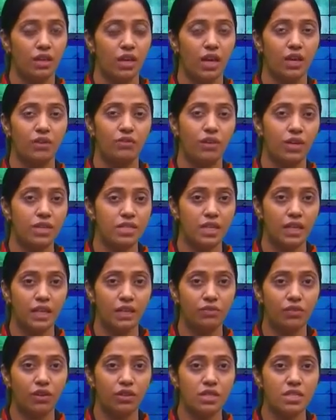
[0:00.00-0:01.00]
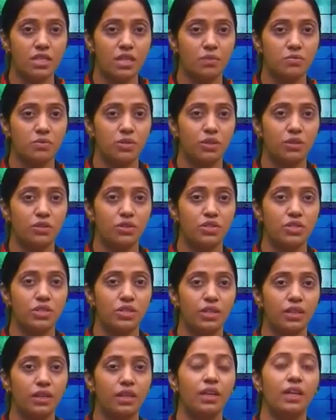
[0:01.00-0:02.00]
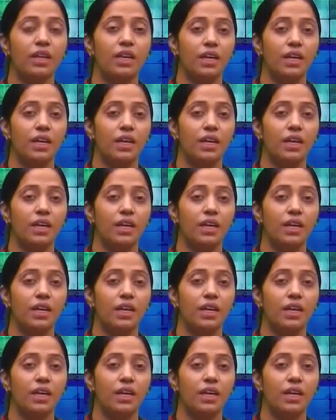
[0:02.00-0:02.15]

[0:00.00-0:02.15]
And what is the in for the substitution?